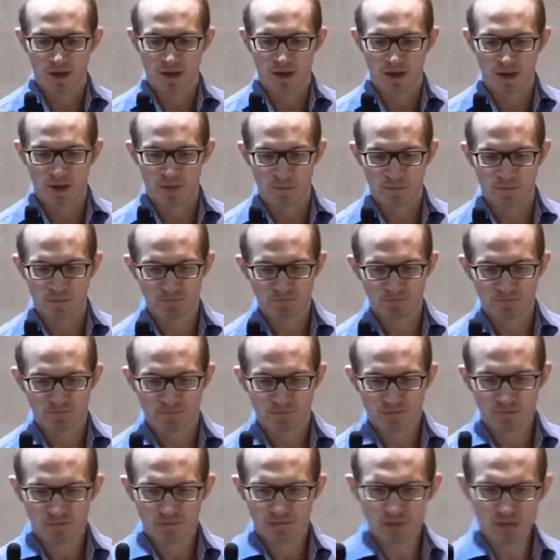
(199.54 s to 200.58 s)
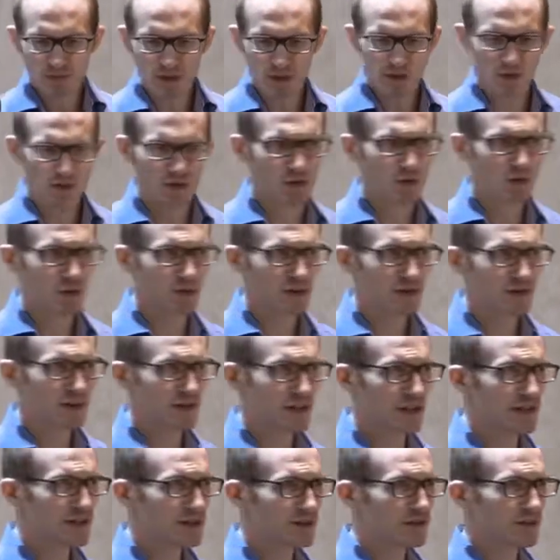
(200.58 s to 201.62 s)
Um, so the
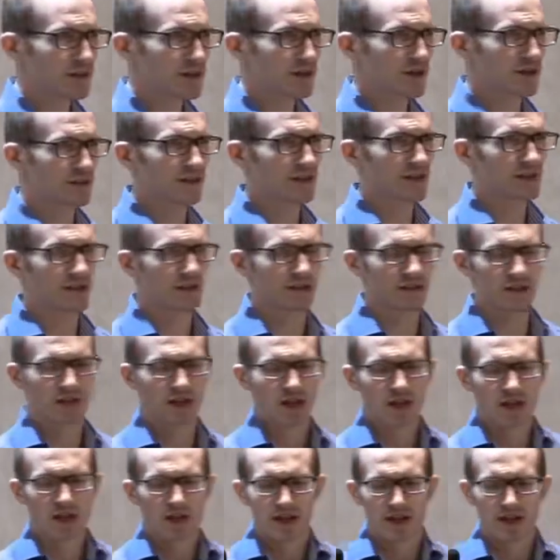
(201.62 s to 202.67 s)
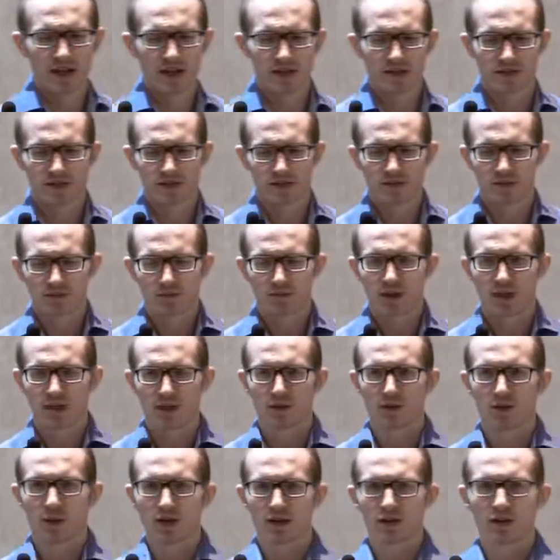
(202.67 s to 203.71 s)
history of this is yeah
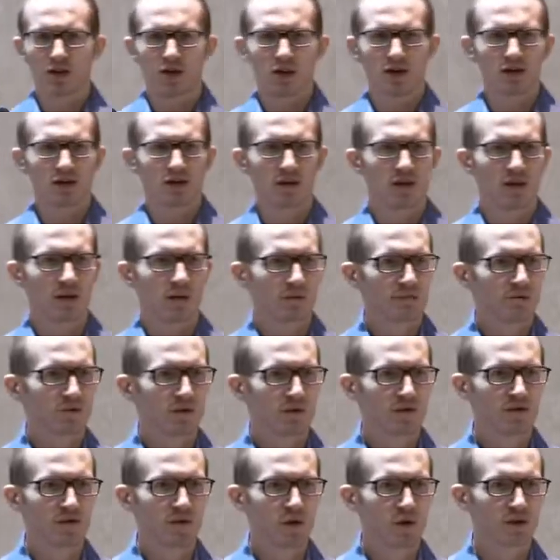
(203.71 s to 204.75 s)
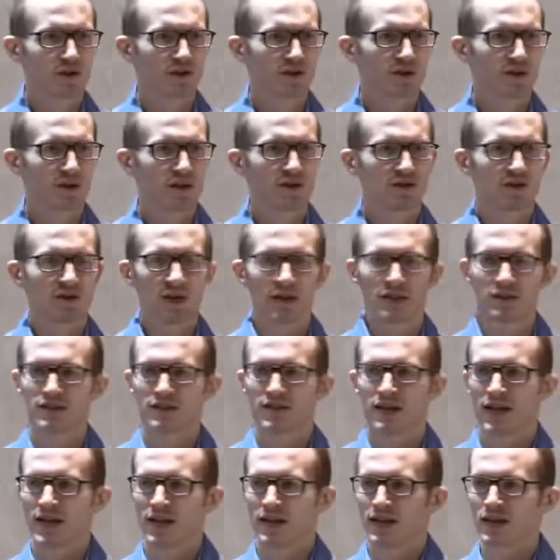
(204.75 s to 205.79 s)
quite long. Um, the first internet
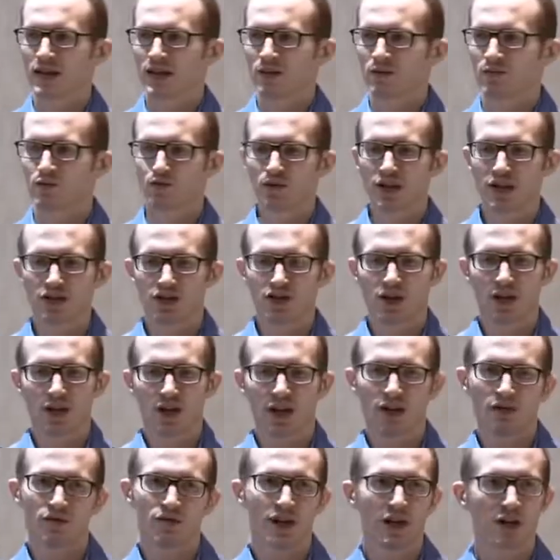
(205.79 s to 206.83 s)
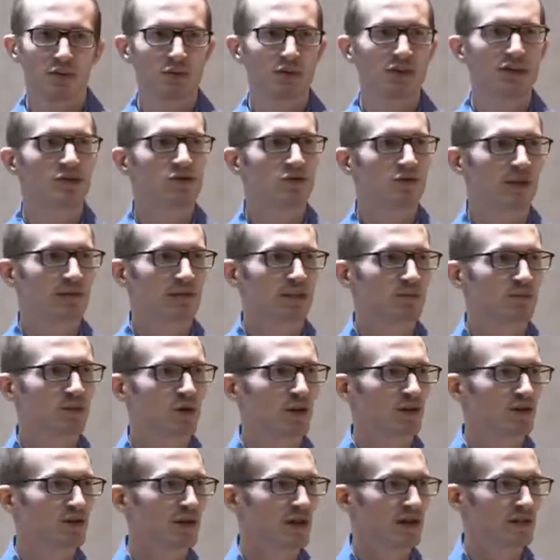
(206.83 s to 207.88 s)
scanning and reaching every IP address
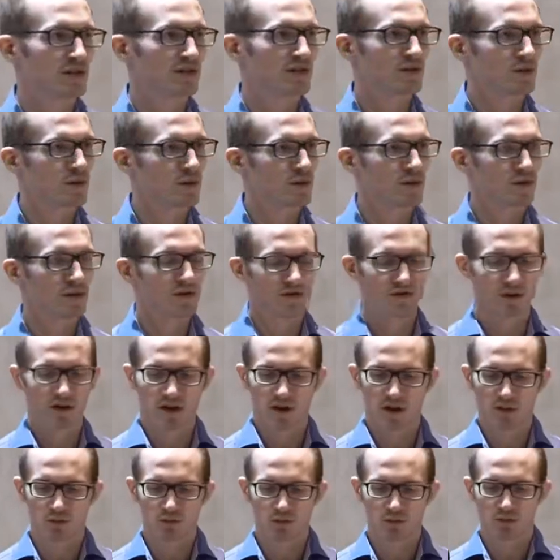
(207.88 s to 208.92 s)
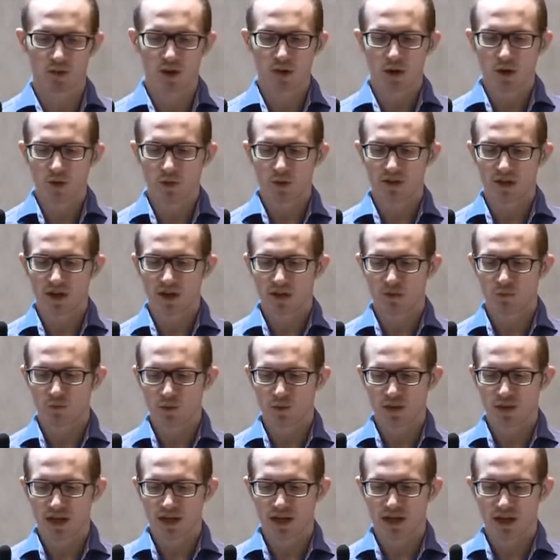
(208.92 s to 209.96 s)
project sort of um, with that
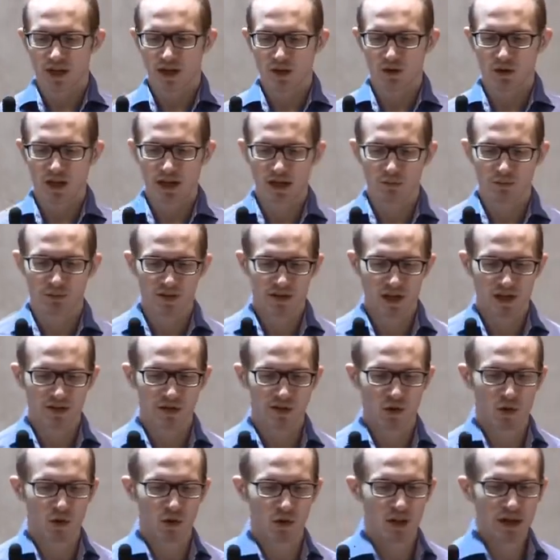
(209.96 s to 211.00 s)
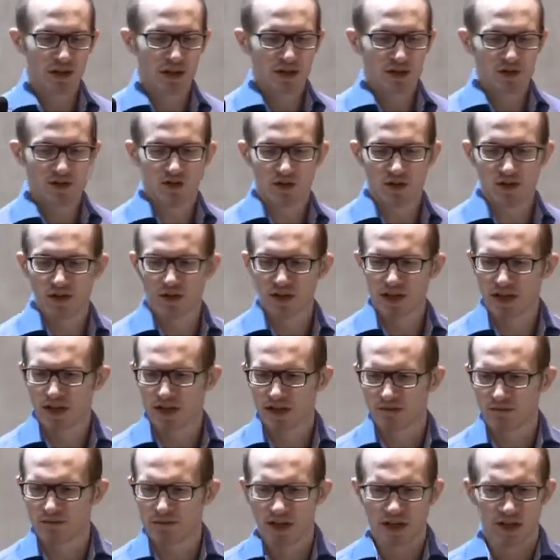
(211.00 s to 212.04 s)
with that outline with that goal started
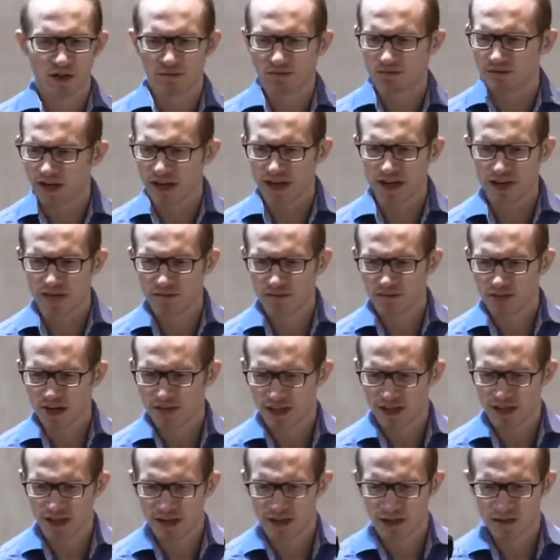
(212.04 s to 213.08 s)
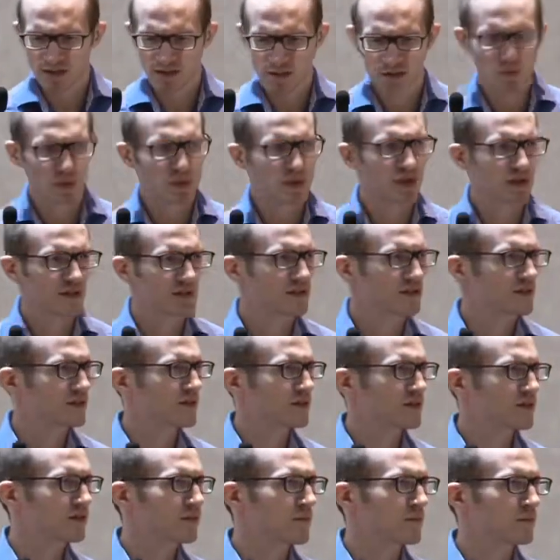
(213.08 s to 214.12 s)
in yeah 80, 98 plus
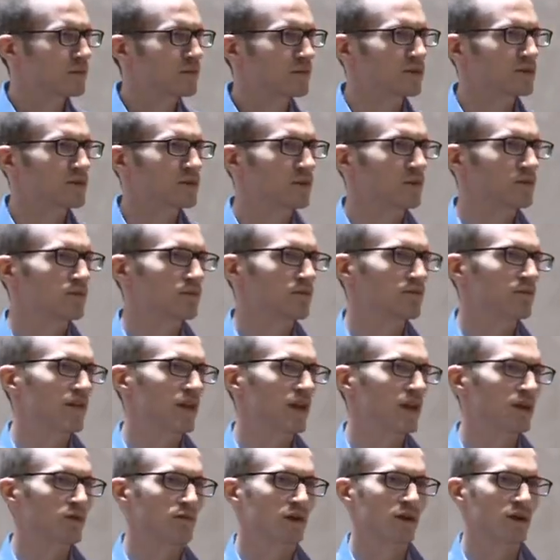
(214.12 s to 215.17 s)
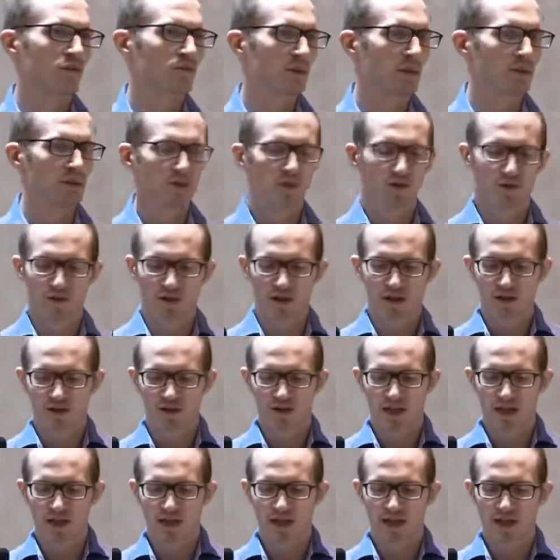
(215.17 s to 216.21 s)
some something around maybe
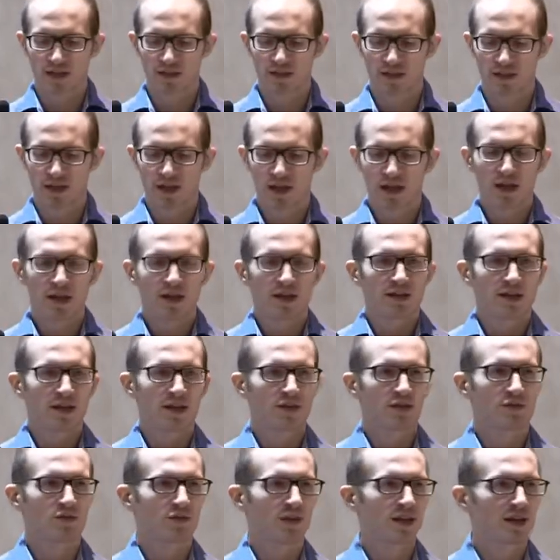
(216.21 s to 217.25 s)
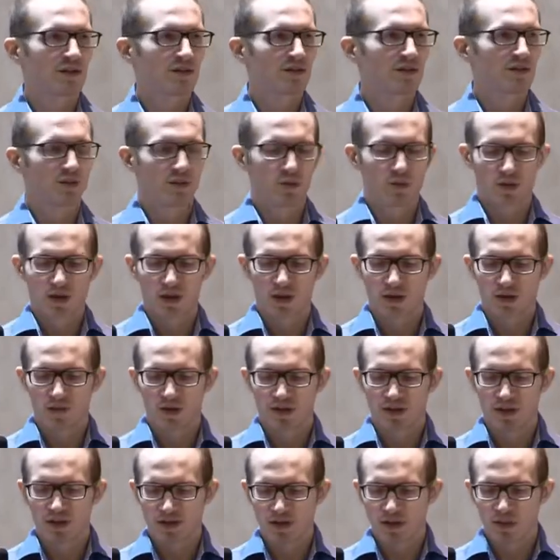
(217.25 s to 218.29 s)
2000 I guess. They tried to, uh, with
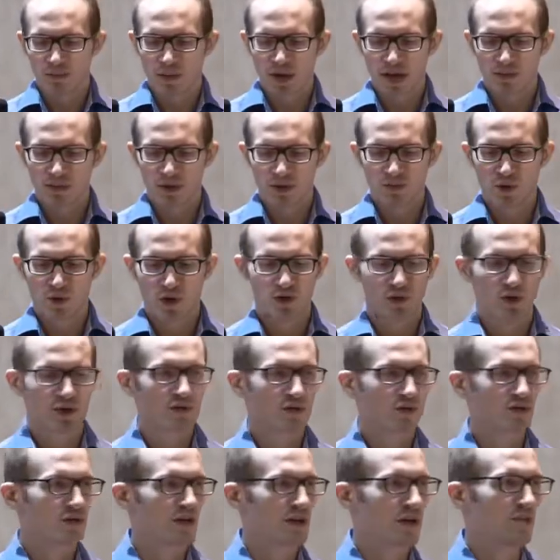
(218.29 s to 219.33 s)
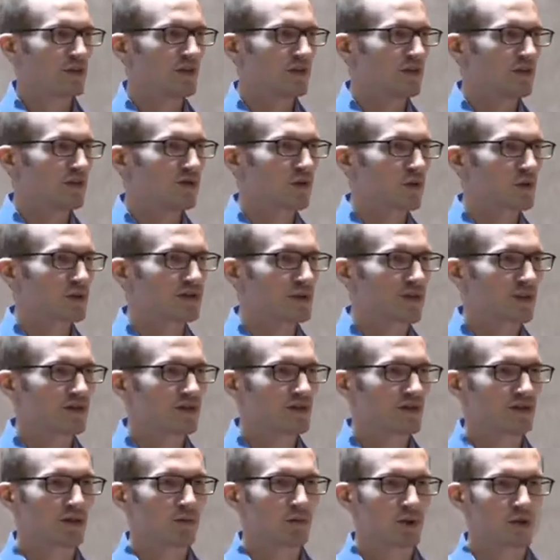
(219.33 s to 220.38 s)
the internet mapping project and also the IPv4
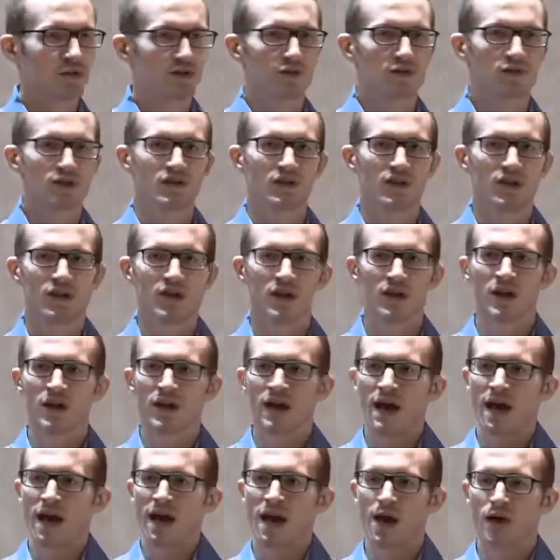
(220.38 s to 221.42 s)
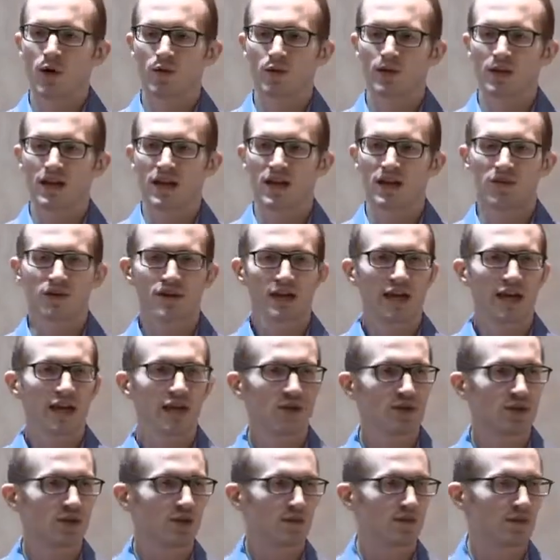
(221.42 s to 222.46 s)
census, they wanted to see how the
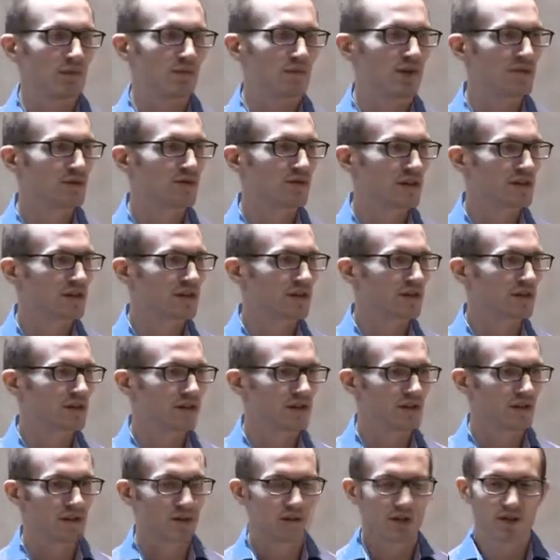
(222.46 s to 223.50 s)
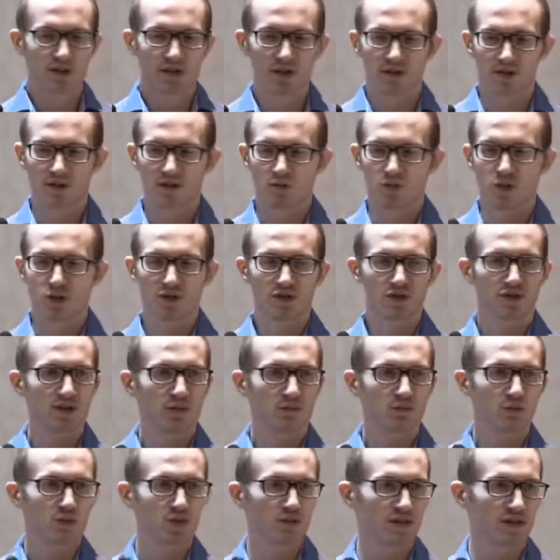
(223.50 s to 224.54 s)
allocation of IP addresses, you know, is, is
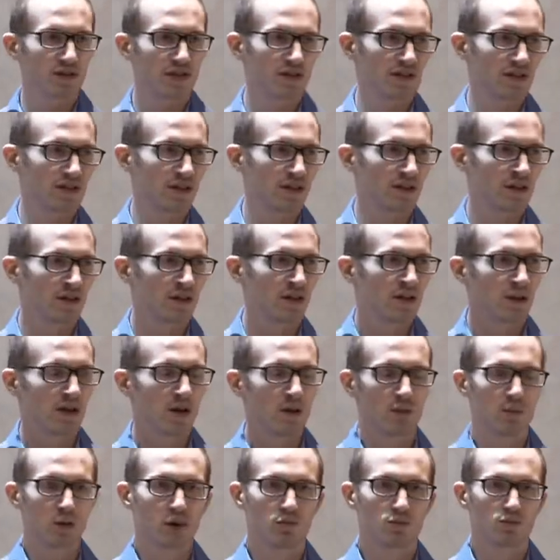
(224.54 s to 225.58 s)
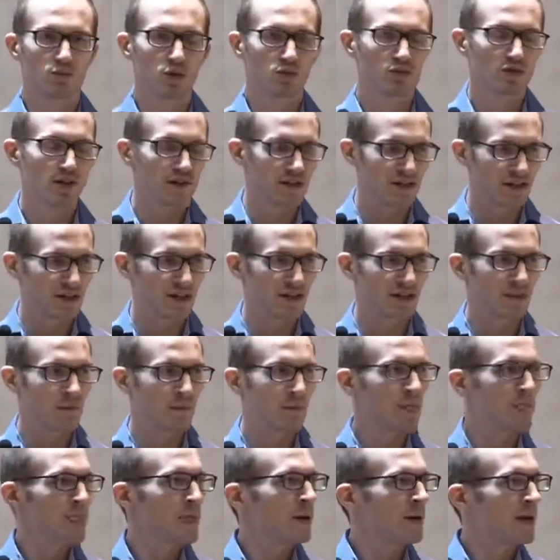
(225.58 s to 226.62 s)
processing, uh, uh, progressing,
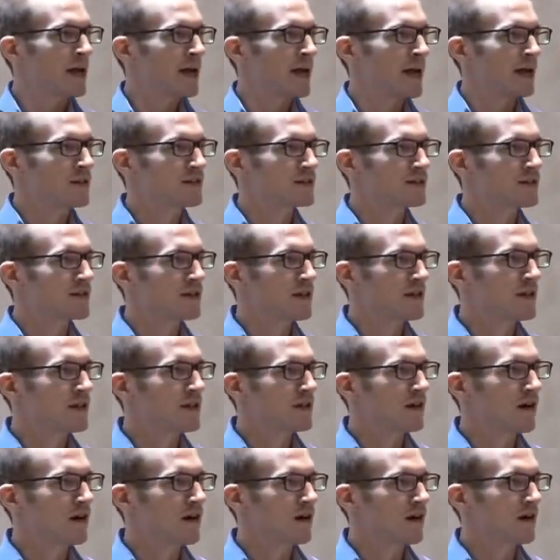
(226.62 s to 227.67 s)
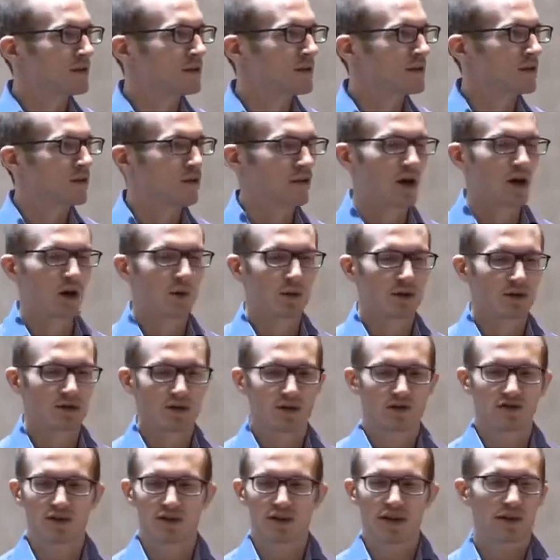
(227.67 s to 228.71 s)
and see, uh, you know, how much
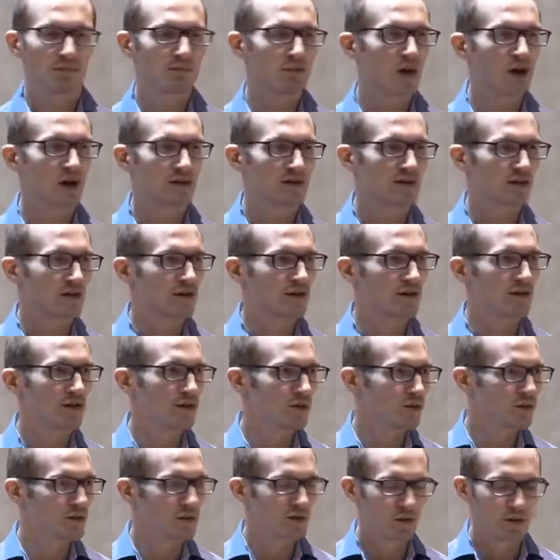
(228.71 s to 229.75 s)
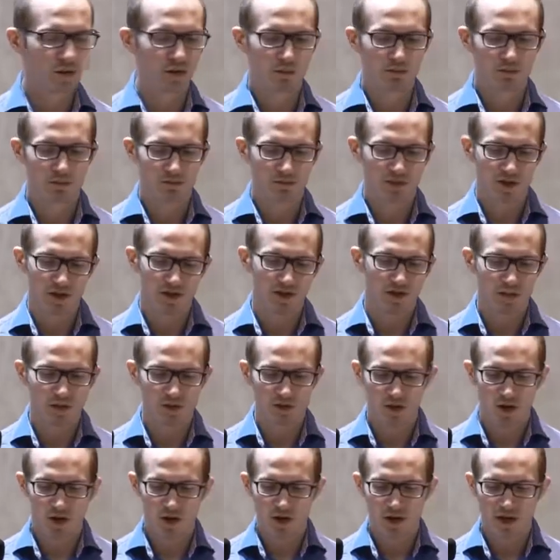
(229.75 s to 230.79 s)
of the net blocks are in use, how many systems
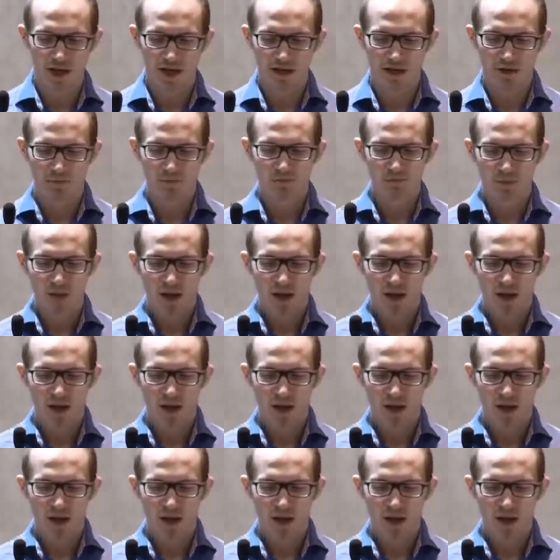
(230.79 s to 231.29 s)
are online.